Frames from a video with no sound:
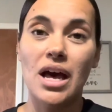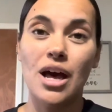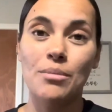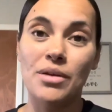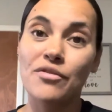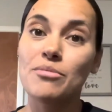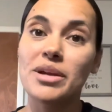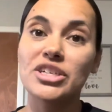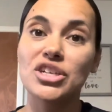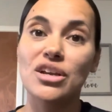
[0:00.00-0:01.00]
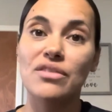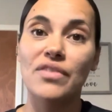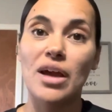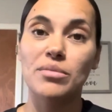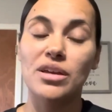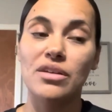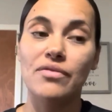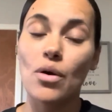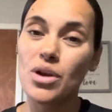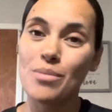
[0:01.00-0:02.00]
information, family
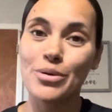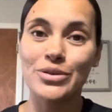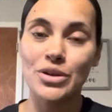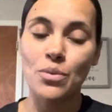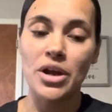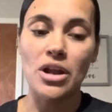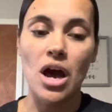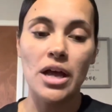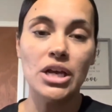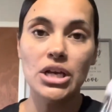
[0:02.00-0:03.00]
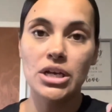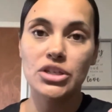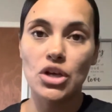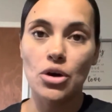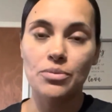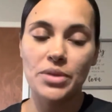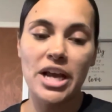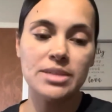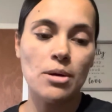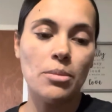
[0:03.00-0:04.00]
phone numbers and whatnot. So
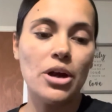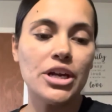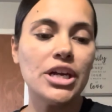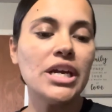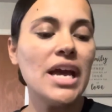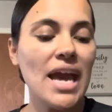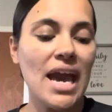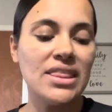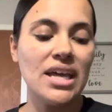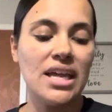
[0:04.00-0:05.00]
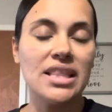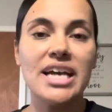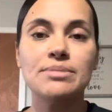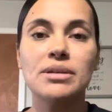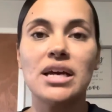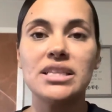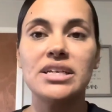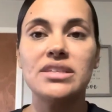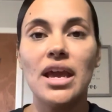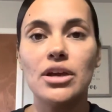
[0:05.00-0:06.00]
expo marker. And then last but not
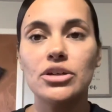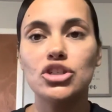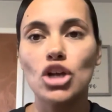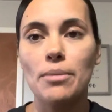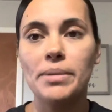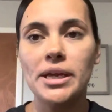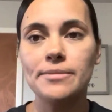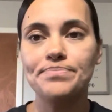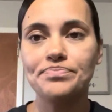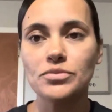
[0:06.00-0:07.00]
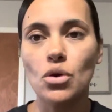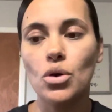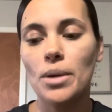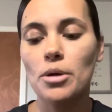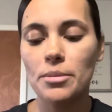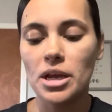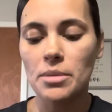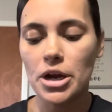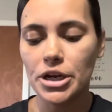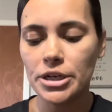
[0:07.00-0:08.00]
least, a good Sharpie or permanent
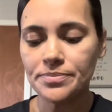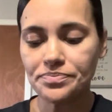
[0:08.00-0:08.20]
marker.